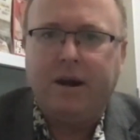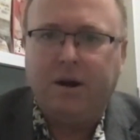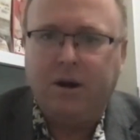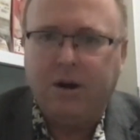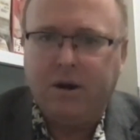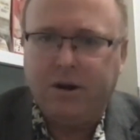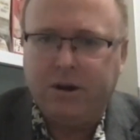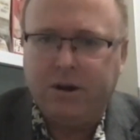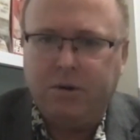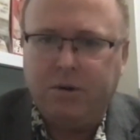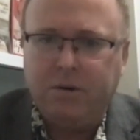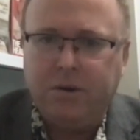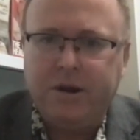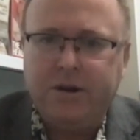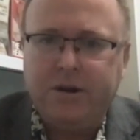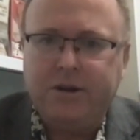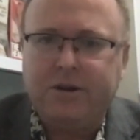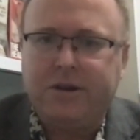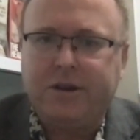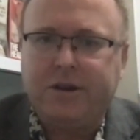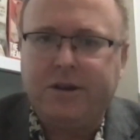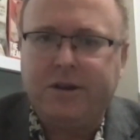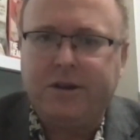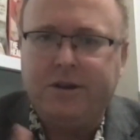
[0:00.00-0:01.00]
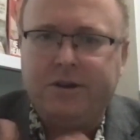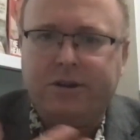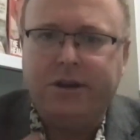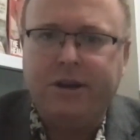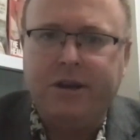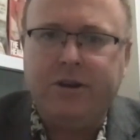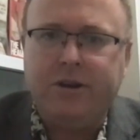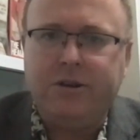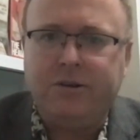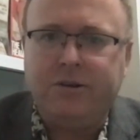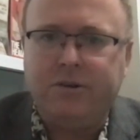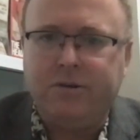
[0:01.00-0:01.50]
are going to
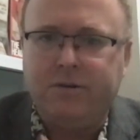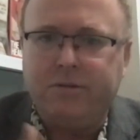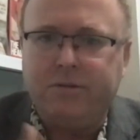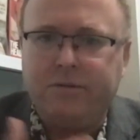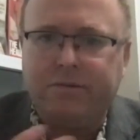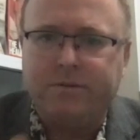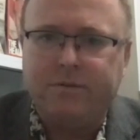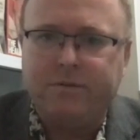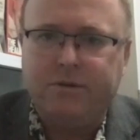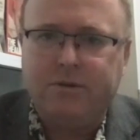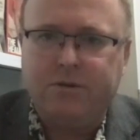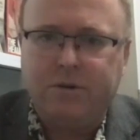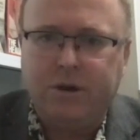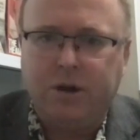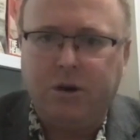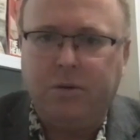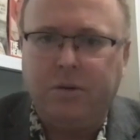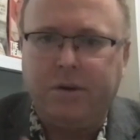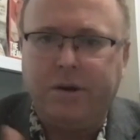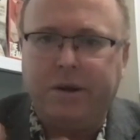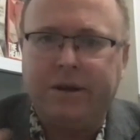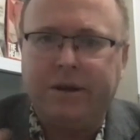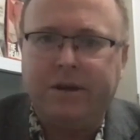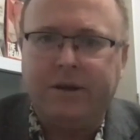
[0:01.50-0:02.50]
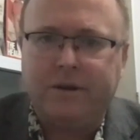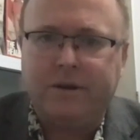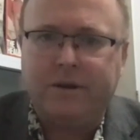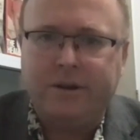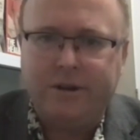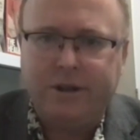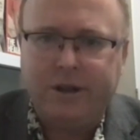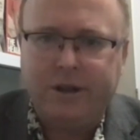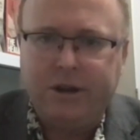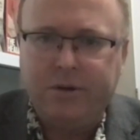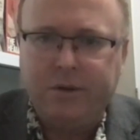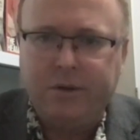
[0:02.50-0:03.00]
continue growing and
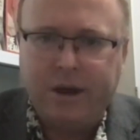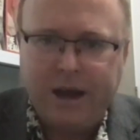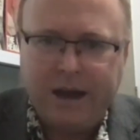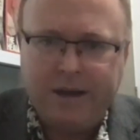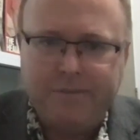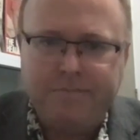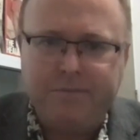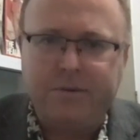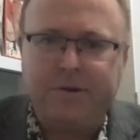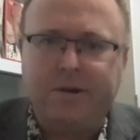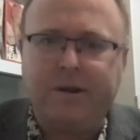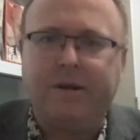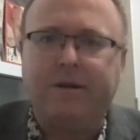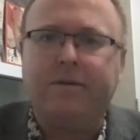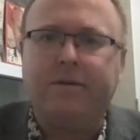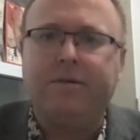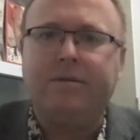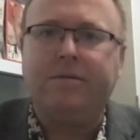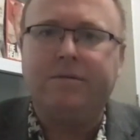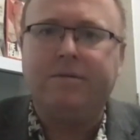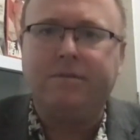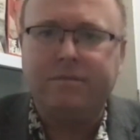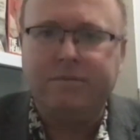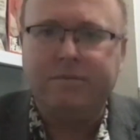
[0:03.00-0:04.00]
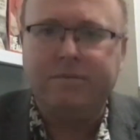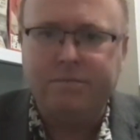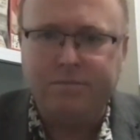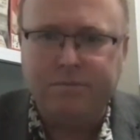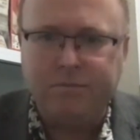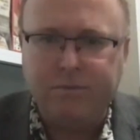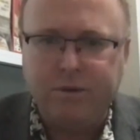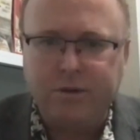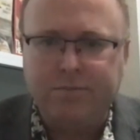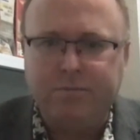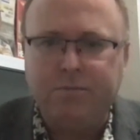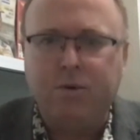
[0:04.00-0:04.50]
continue happening
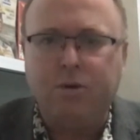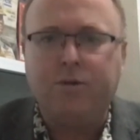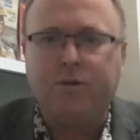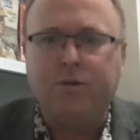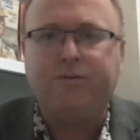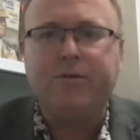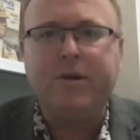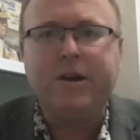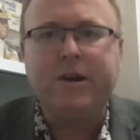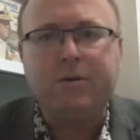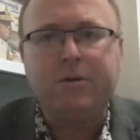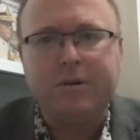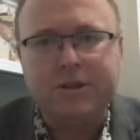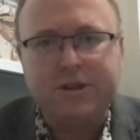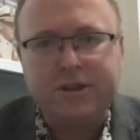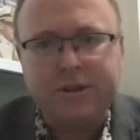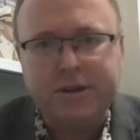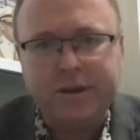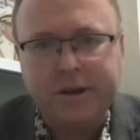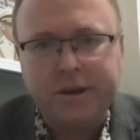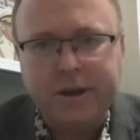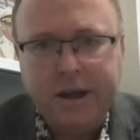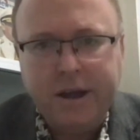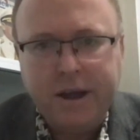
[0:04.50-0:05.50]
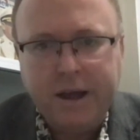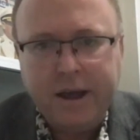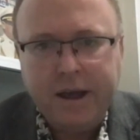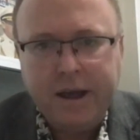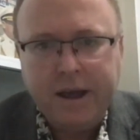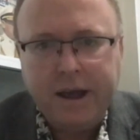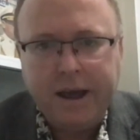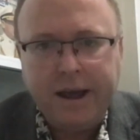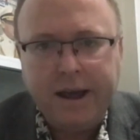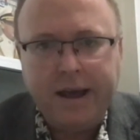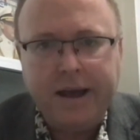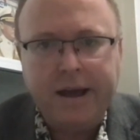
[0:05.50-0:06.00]
with more frequency
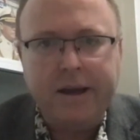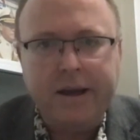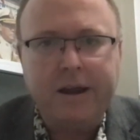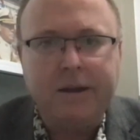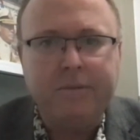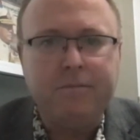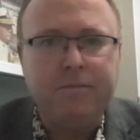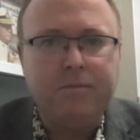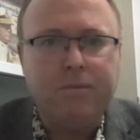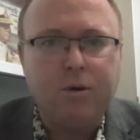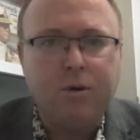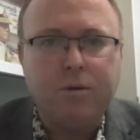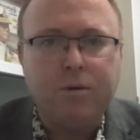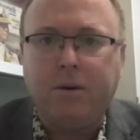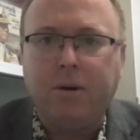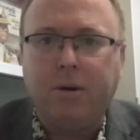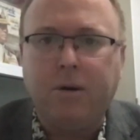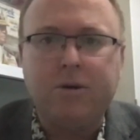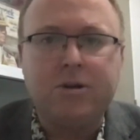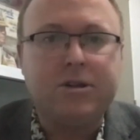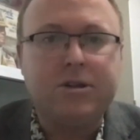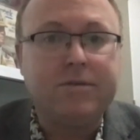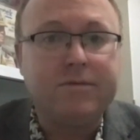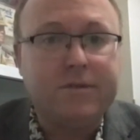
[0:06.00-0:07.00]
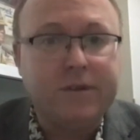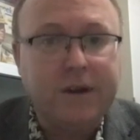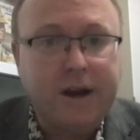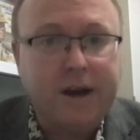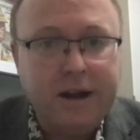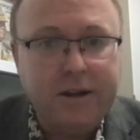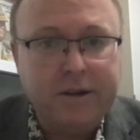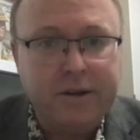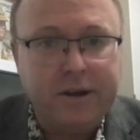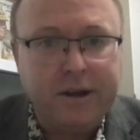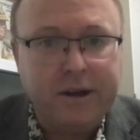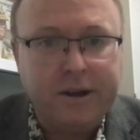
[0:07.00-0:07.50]
and in more parts of
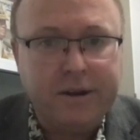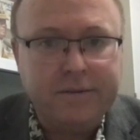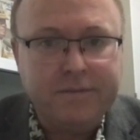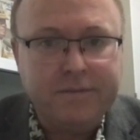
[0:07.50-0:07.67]
Thailand.